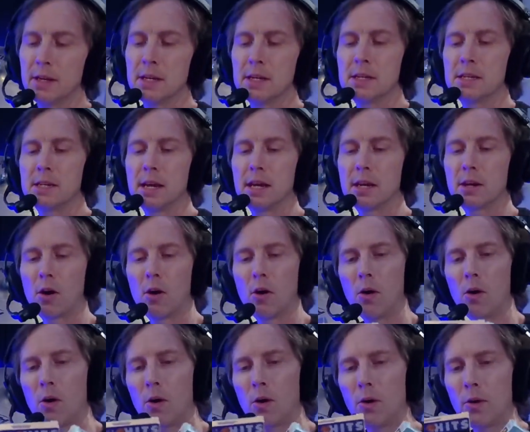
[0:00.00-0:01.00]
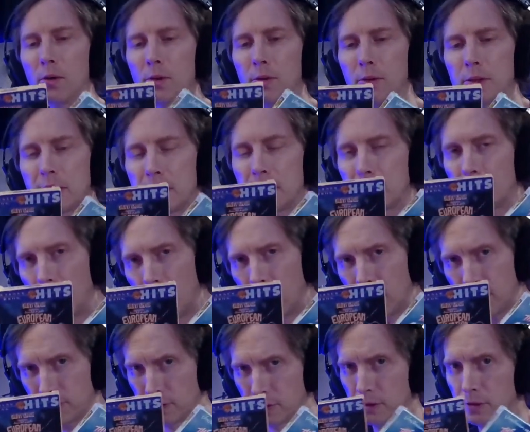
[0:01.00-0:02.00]
take all the
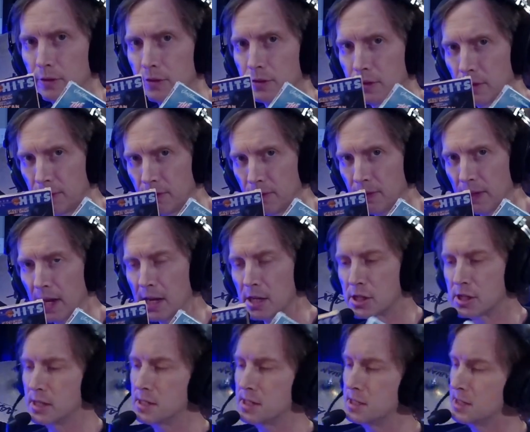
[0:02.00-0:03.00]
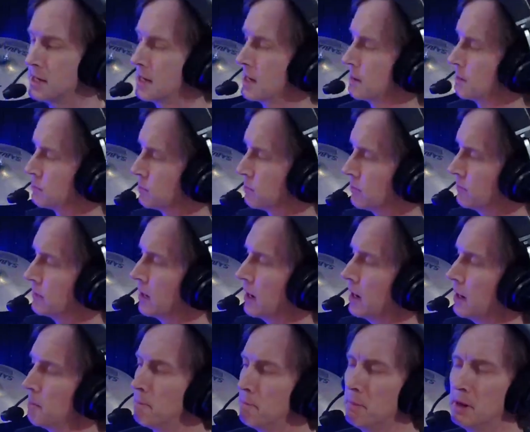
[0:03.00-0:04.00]
covers of the VHS tapes. We've
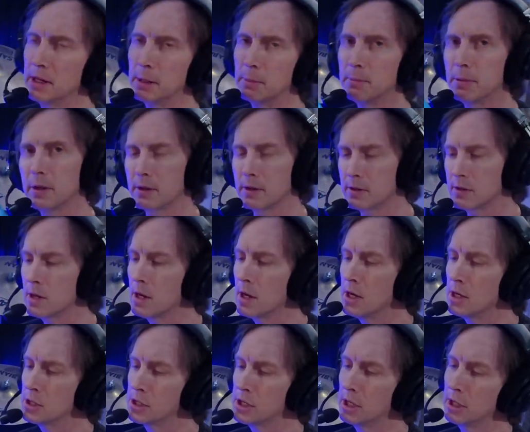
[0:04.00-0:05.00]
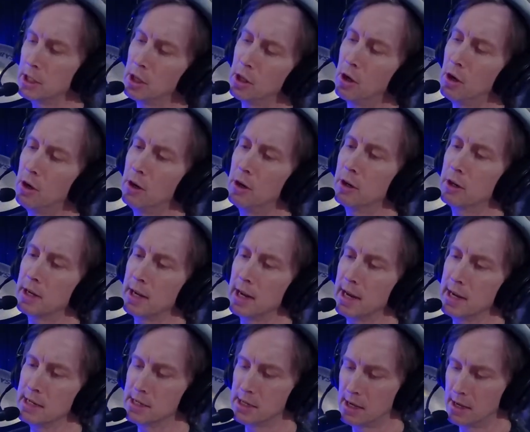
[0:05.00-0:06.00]
got Money Pit, Shelley Long,
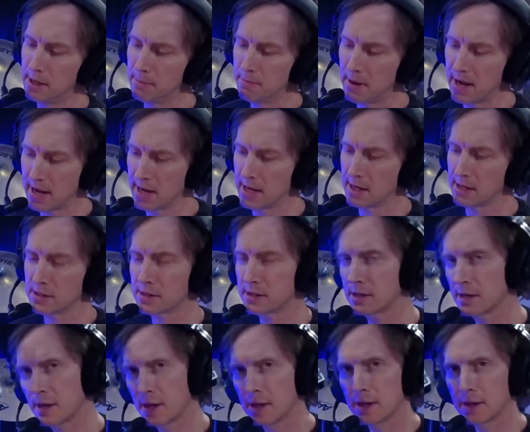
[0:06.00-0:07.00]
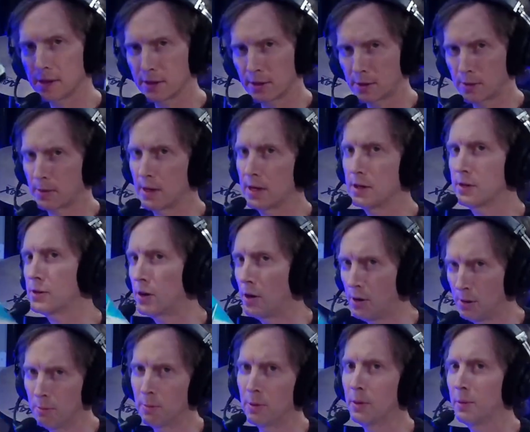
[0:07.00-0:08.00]
and Tom Hanks, the greatest home